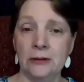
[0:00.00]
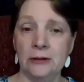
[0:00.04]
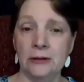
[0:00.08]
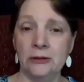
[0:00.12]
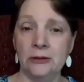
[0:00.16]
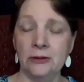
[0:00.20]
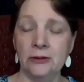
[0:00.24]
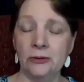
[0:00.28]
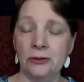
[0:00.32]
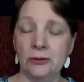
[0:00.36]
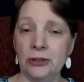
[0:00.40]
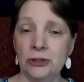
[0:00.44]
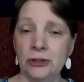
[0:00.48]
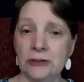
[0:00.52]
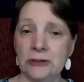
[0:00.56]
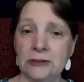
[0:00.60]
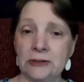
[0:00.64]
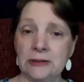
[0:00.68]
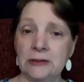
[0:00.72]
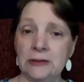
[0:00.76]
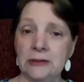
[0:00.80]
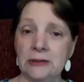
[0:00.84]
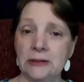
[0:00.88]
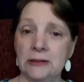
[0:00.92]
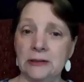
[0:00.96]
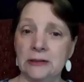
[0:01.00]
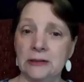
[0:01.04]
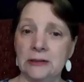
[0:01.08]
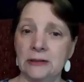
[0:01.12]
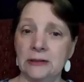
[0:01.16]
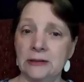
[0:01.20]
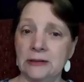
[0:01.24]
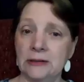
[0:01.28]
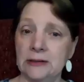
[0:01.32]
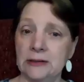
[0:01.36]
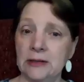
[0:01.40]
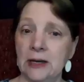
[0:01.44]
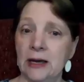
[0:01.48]
you just
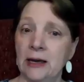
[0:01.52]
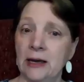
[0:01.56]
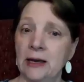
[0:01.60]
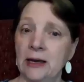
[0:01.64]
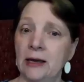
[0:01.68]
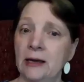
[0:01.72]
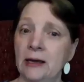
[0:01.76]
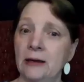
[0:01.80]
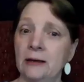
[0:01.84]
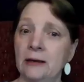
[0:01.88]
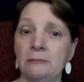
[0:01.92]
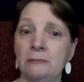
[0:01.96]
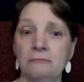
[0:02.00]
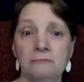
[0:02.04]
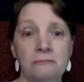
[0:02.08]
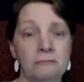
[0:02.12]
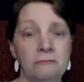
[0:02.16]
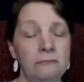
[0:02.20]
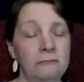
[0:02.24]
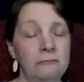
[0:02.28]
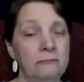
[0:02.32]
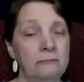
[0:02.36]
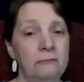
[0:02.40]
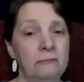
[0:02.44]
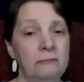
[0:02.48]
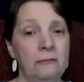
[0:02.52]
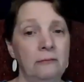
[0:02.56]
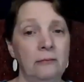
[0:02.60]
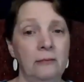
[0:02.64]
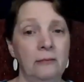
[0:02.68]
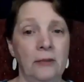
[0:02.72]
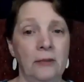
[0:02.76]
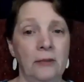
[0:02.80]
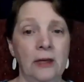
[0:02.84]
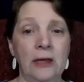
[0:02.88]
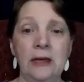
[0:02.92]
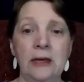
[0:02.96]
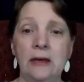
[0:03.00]
say,
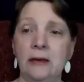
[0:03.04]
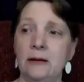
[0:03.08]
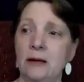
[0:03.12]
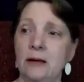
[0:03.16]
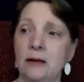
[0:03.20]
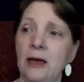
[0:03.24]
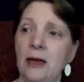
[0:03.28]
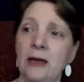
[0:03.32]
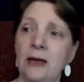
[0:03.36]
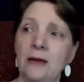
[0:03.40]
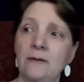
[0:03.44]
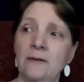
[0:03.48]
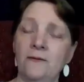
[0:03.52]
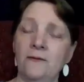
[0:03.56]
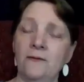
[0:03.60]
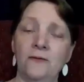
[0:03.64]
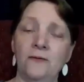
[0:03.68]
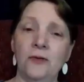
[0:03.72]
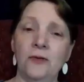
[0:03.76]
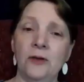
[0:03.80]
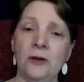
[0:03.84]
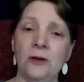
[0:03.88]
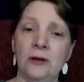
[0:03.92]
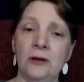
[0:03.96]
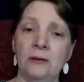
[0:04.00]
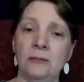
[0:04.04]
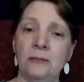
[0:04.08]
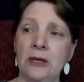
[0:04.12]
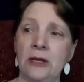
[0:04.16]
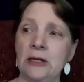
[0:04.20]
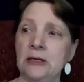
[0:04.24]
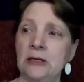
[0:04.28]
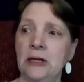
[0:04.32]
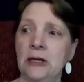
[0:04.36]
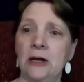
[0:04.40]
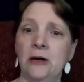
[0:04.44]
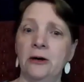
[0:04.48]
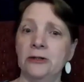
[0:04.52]
he gave the
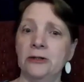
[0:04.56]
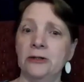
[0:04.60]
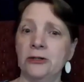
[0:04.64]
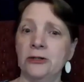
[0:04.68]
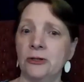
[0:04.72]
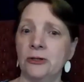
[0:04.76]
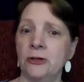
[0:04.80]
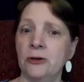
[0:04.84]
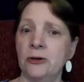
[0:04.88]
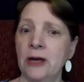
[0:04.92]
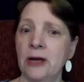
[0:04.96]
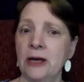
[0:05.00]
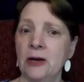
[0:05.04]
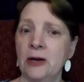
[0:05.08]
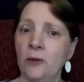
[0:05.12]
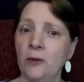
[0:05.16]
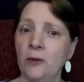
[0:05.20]
main character a